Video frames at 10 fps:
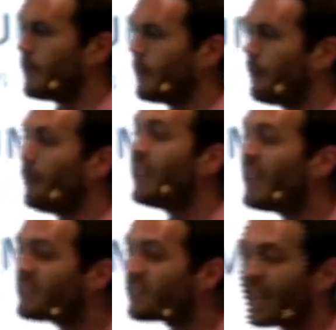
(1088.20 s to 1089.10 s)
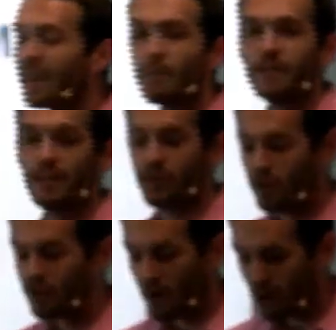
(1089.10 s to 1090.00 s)
These statements are the new
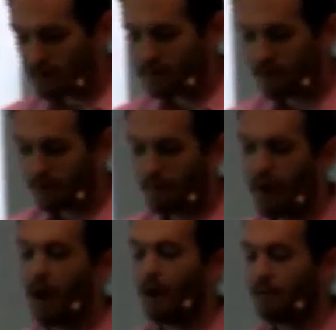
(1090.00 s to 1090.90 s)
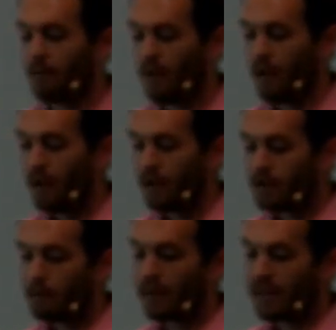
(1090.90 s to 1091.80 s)
dogmas on the path to
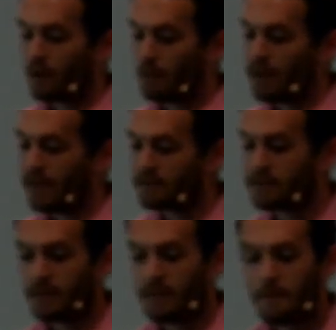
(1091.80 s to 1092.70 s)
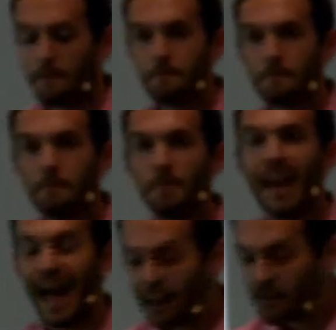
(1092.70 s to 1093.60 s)
political peace. But
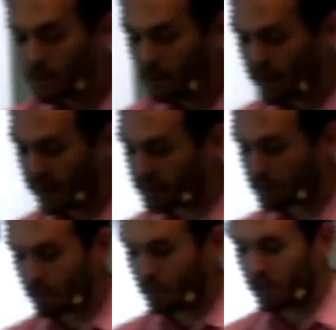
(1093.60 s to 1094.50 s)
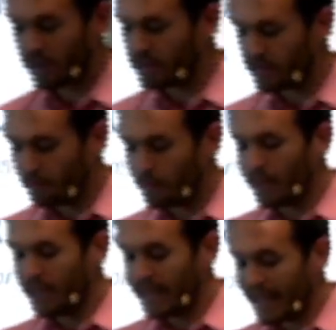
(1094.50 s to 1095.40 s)
as we've explored, this simply
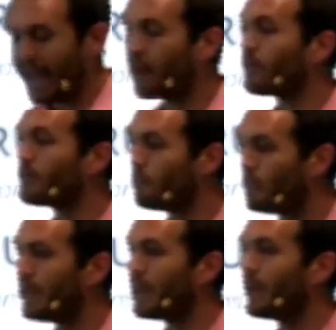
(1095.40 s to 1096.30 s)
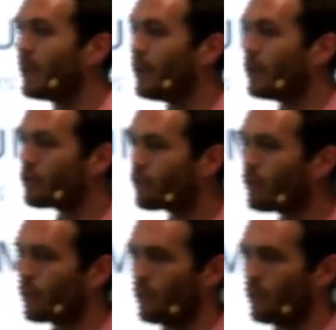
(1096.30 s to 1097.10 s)
cannot be true.